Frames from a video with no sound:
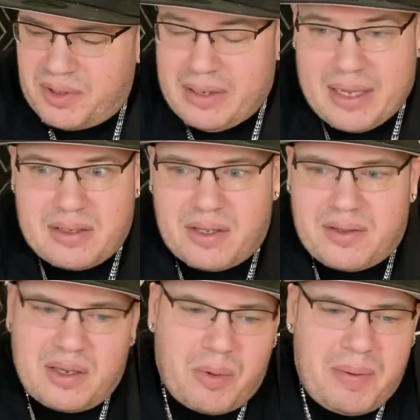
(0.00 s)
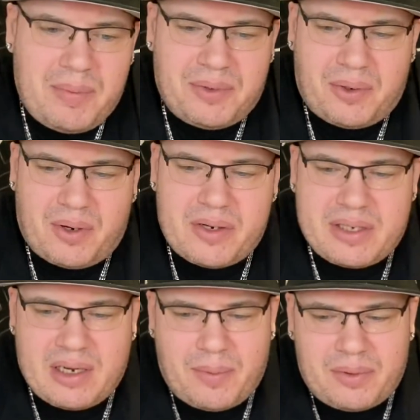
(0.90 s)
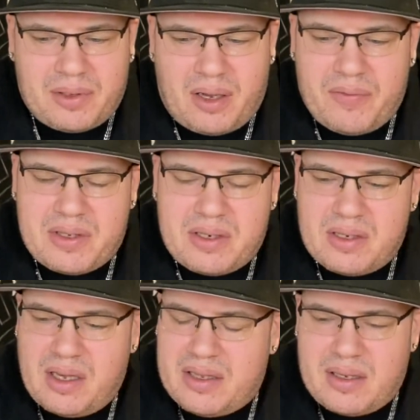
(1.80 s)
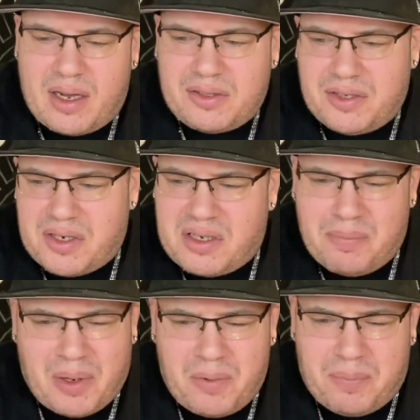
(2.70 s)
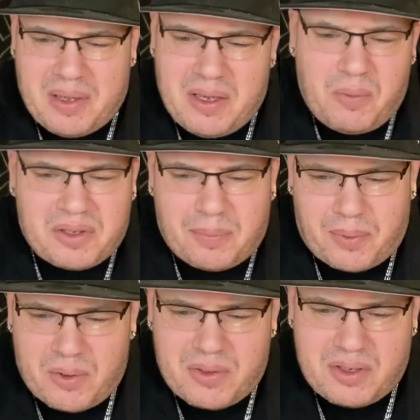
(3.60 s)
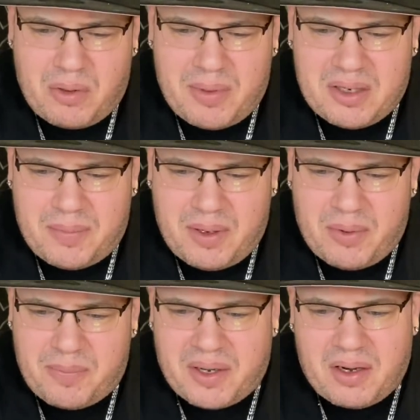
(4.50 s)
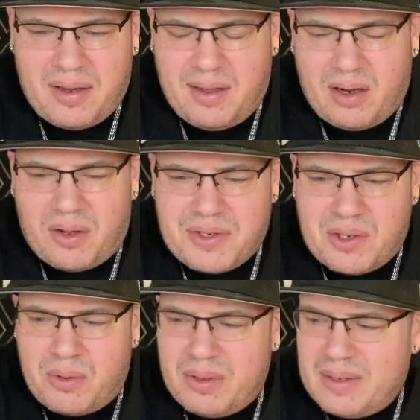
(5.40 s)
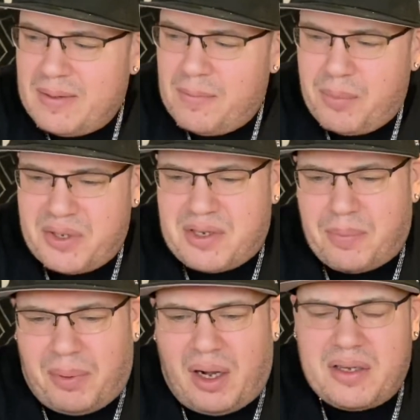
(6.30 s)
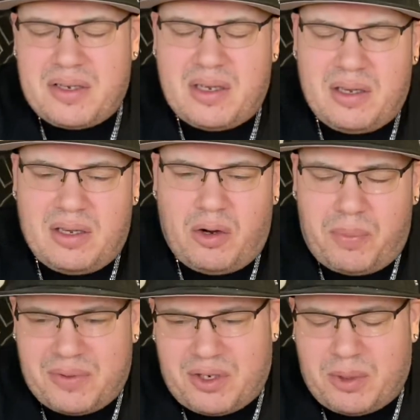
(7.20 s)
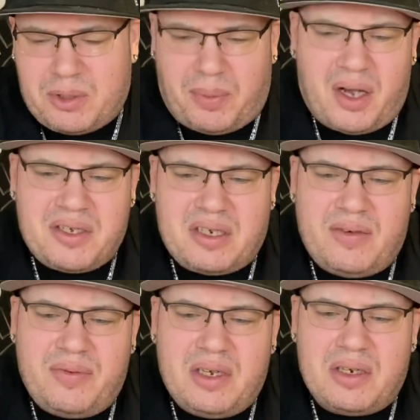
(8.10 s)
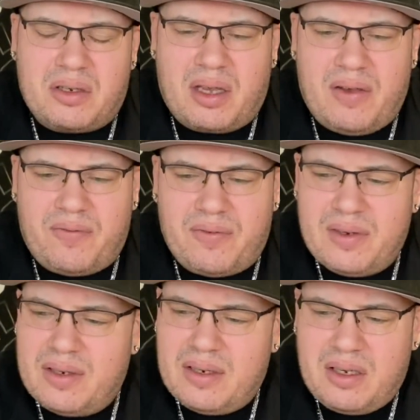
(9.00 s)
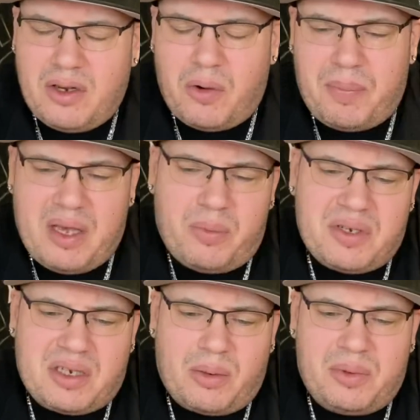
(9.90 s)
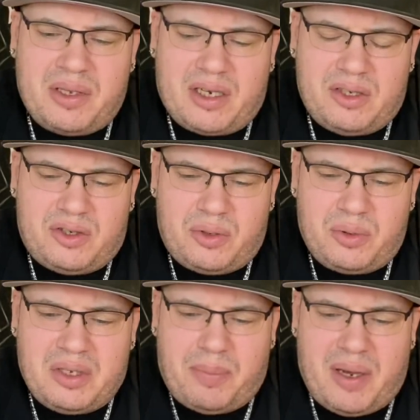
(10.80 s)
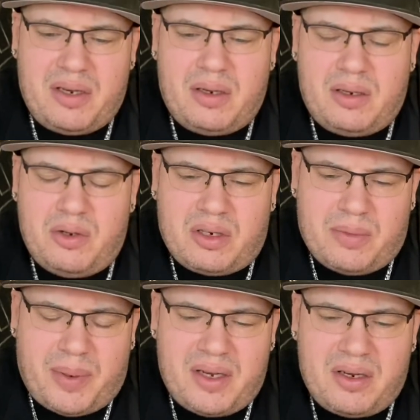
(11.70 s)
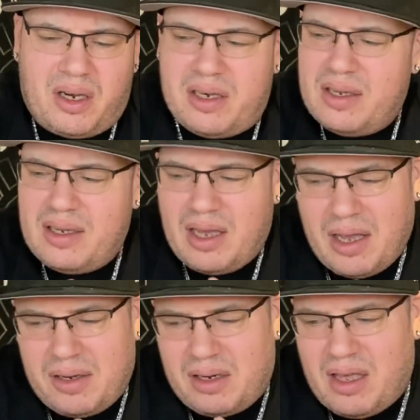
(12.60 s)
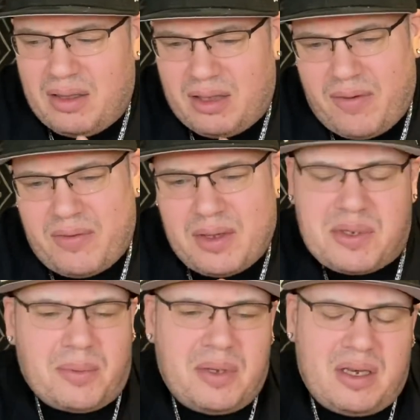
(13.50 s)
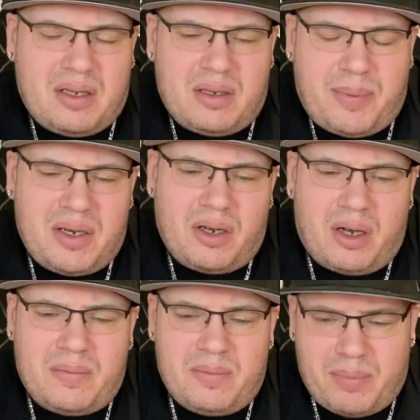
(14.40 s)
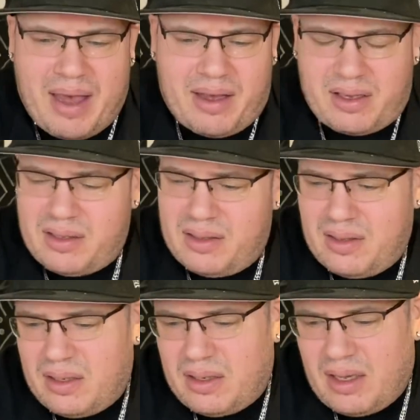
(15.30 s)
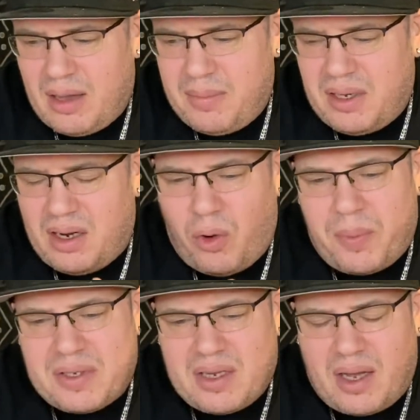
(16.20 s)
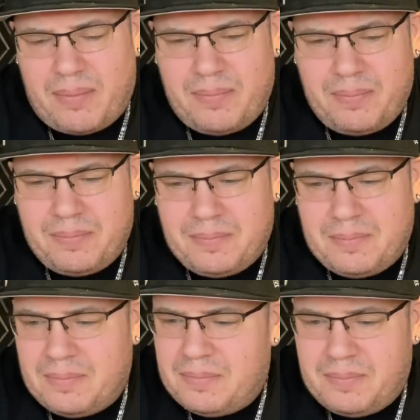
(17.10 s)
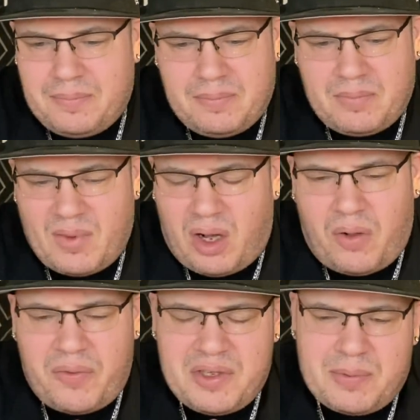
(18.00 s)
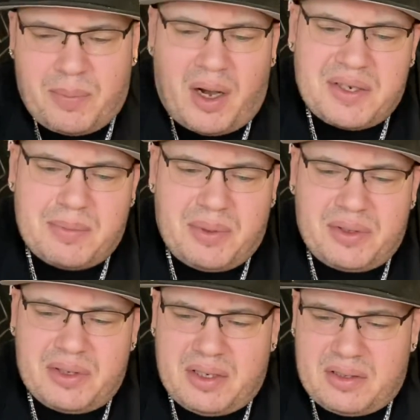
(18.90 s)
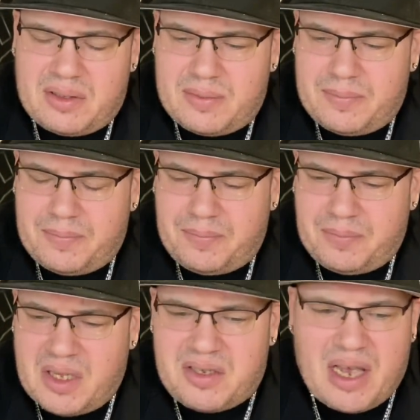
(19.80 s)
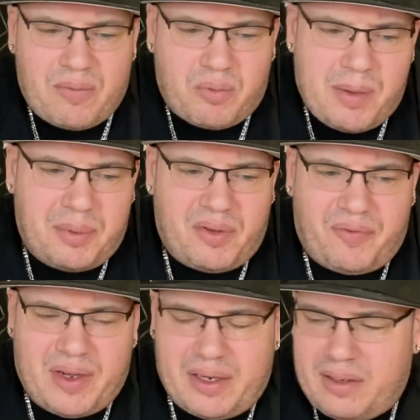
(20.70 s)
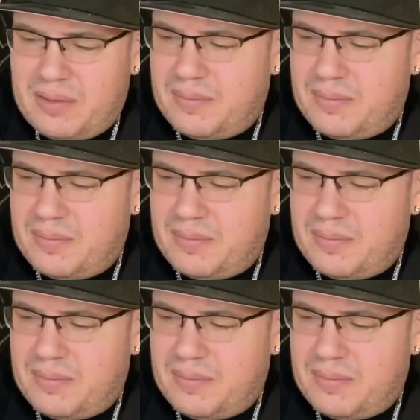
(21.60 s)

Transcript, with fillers: And that's the thing what people don't understand about love. It's it's not just about being with the person you're meant to be with, but it, it also puts a pos, you know, so much positivity in your life. You know, being with someone that can truly depend, you can depend on, and and giving them someone they can depend on back. I mean, it opens up all these possibilities. It's that ripple effect.